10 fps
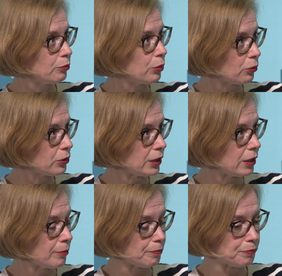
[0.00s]
bolt
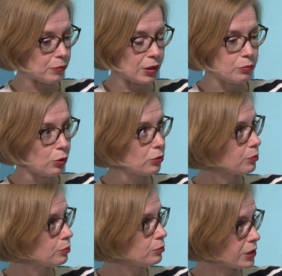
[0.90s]

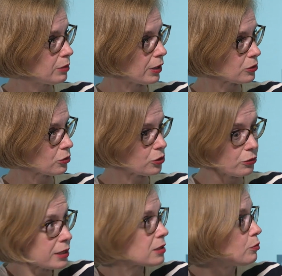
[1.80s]
the seat belts
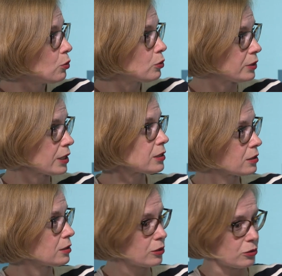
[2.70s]
onto, that's important.
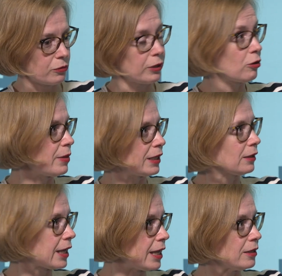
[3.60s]
That's sort of
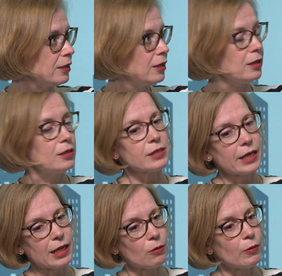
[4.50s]
incremental gain.
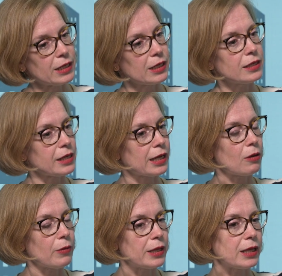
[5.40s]
Take out weight here, take
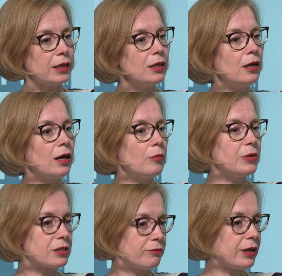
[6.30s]
out weight there.
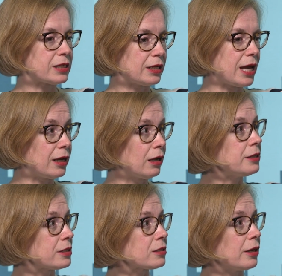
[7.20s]
It's affecting
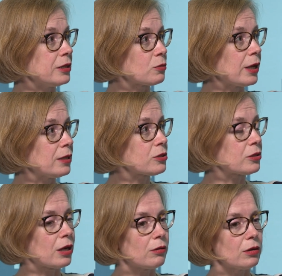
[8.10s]
airline design as well.
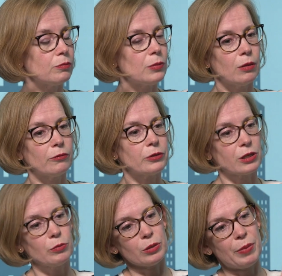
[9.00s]
So there are, for
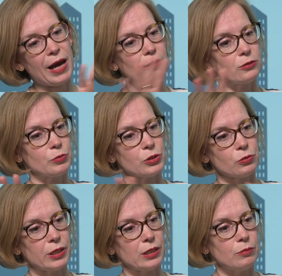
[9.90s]
example, the panels
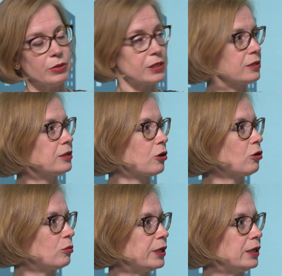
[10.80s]
between business and
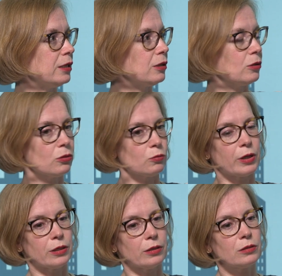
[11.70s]
economy on
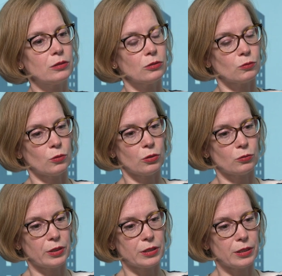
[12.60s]

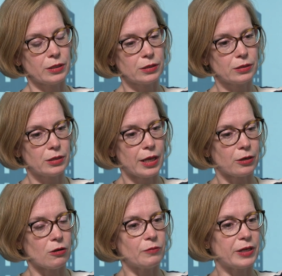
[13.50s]
one
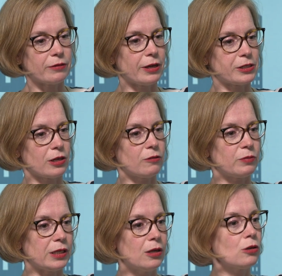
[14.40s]
aircraft manufacturer have
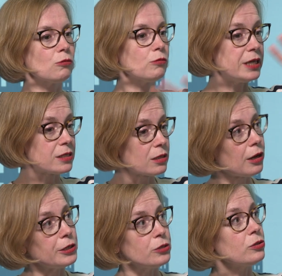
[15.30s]
been
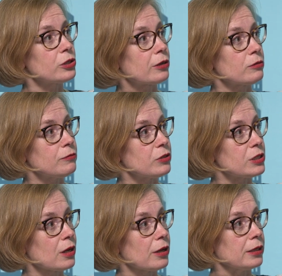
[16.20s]
redesigned using generative
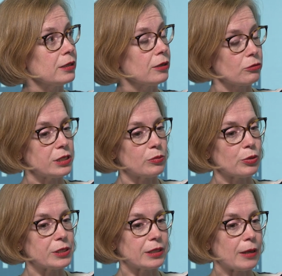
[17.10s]
design and 3D
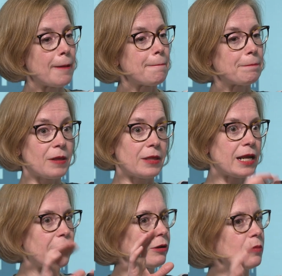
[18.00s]
printing. And they're
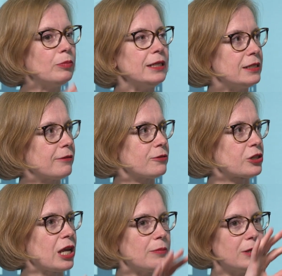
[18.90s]
now a completely different
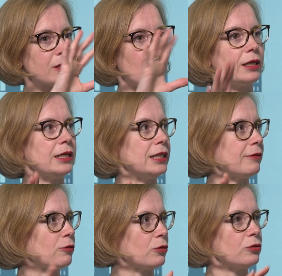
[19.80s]
shape. Internally,
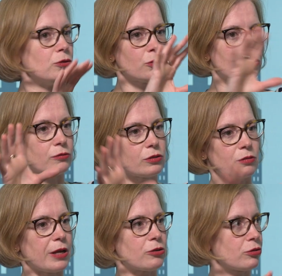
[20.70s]
they've got not a sort of
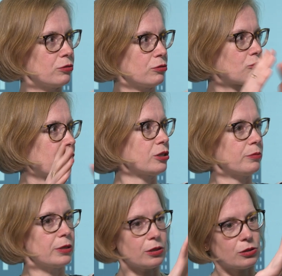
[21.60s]
symmetrical structure,
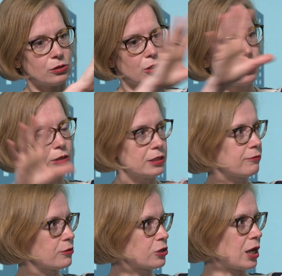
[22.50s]
but a totally
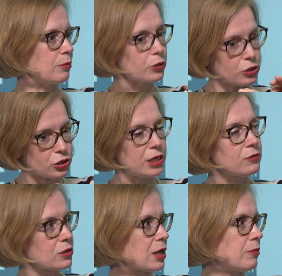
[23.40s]
different shape, which
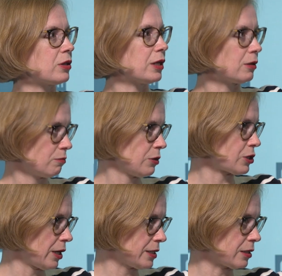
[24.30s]
achieves the same thing,
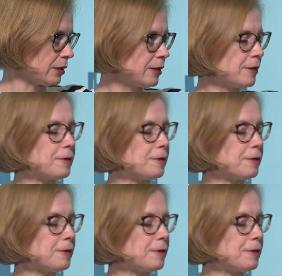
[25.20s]
much lighter.